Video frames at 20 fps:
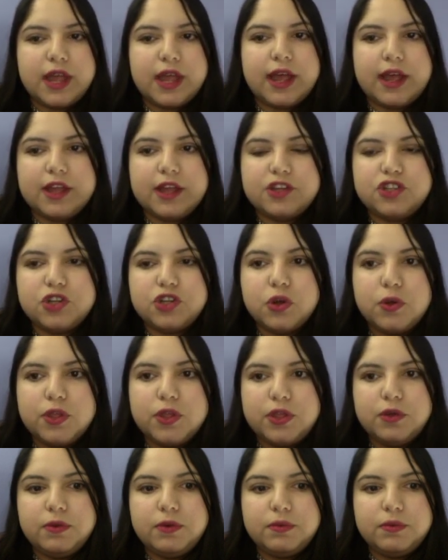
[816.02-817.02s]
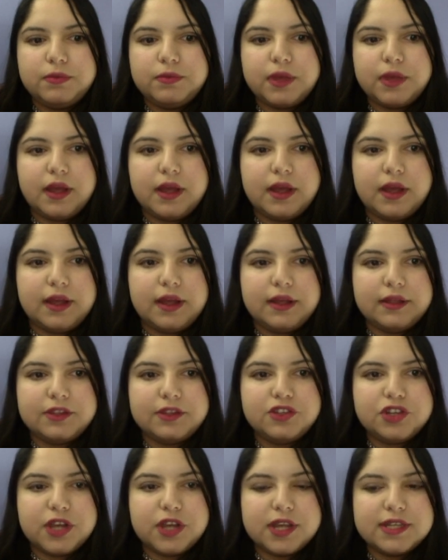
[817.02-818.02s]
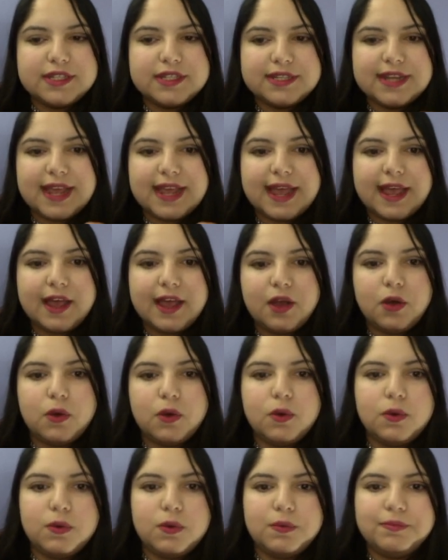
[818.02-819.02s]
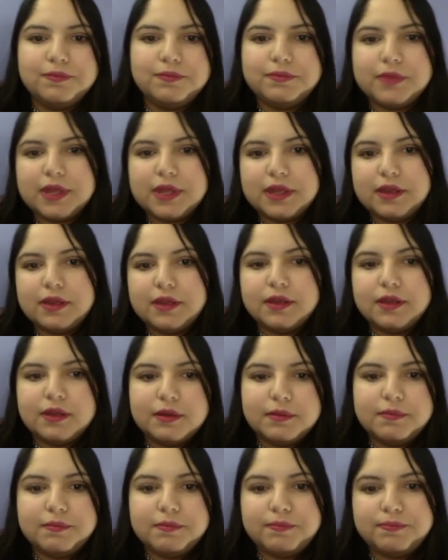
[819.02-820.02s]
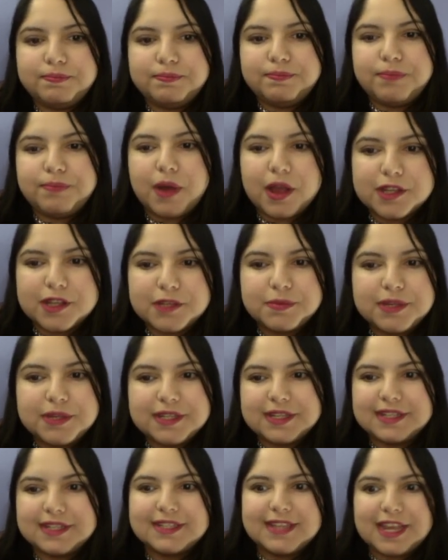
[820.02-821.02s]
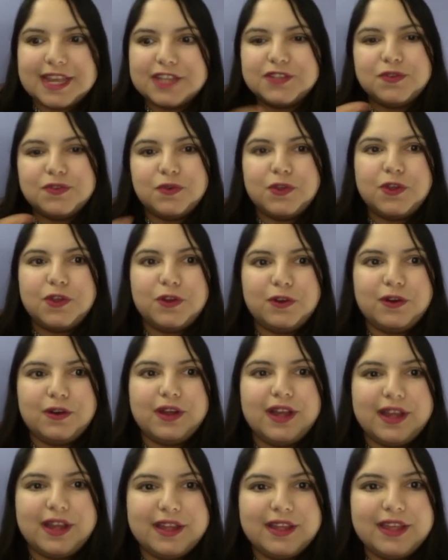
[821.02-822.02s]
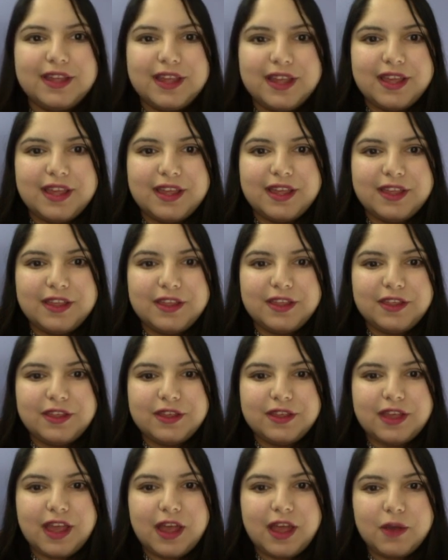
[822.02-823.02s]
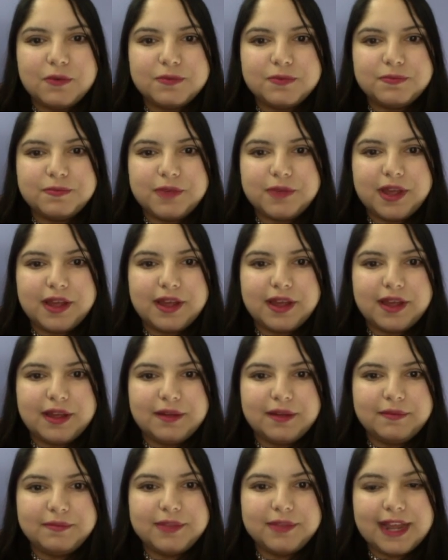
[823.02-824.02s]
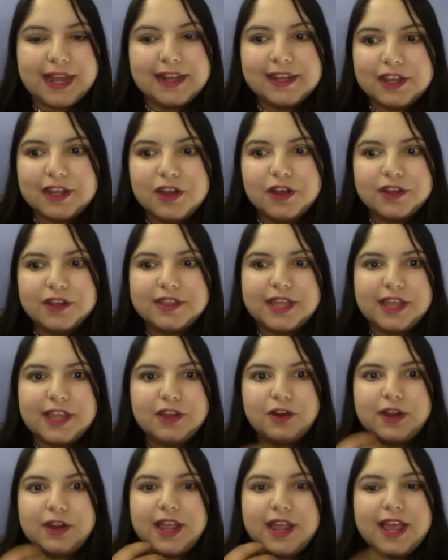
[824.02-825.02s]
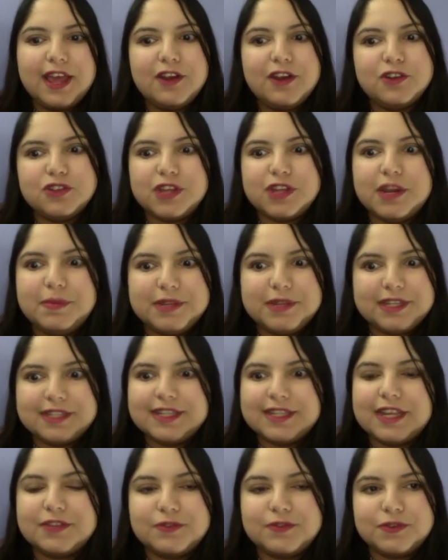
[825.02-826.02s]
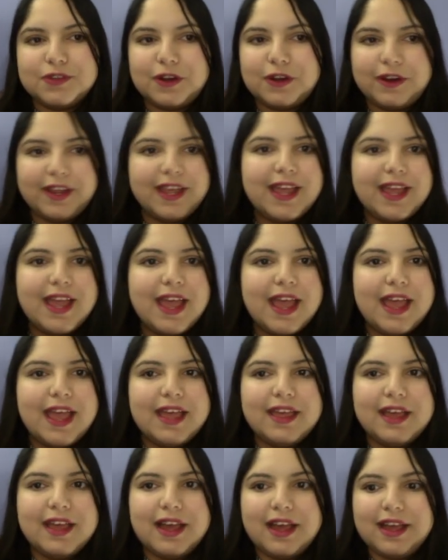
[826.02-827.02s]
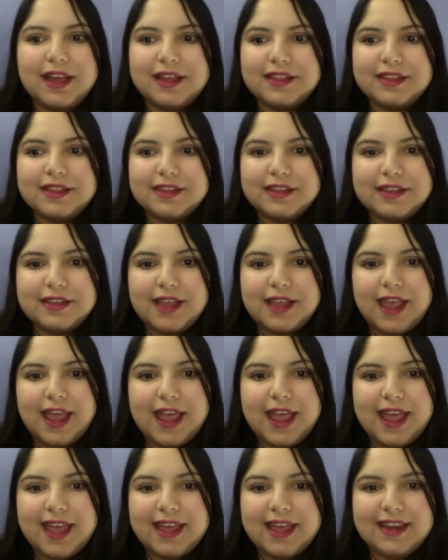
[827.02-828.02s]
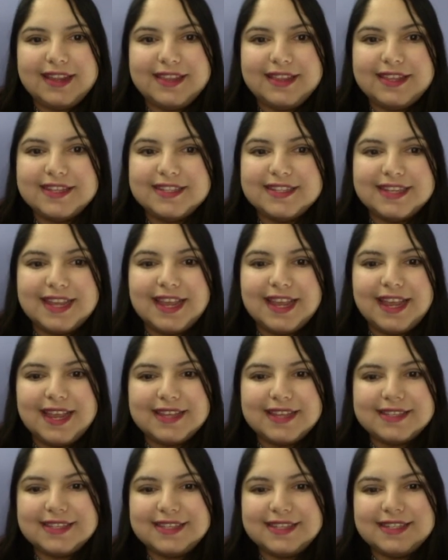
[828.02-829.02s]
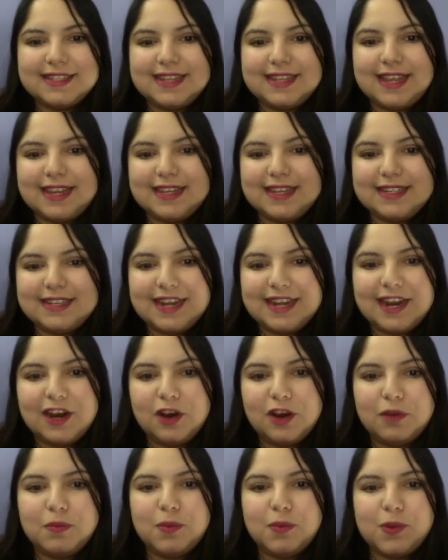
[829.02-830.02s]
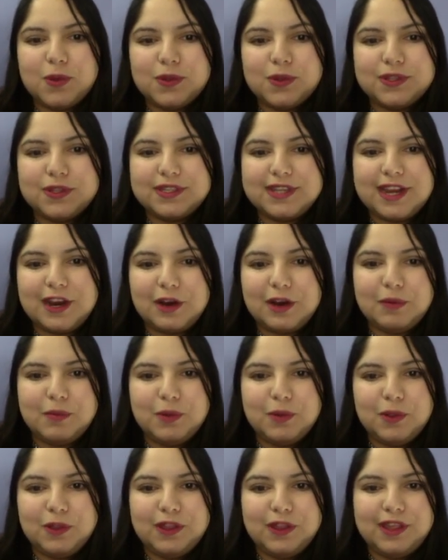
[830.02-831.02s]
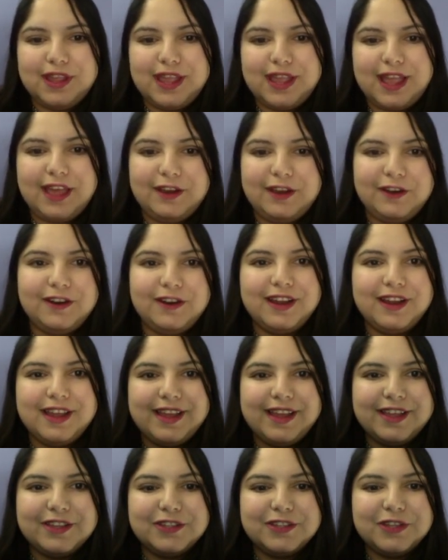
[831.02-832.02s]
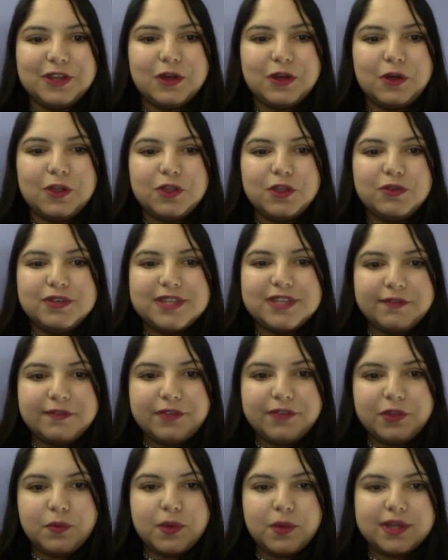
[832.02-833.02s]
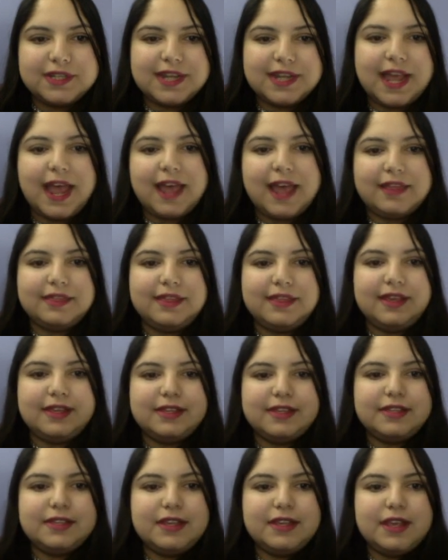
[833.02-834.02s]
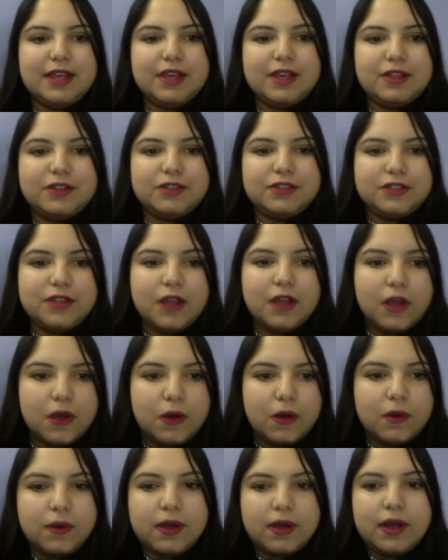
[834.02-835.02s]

show you just how possibly successful your the likelihood that your header is going to be successful. And in this case, this is a terrible header. So you definitely want to add this. So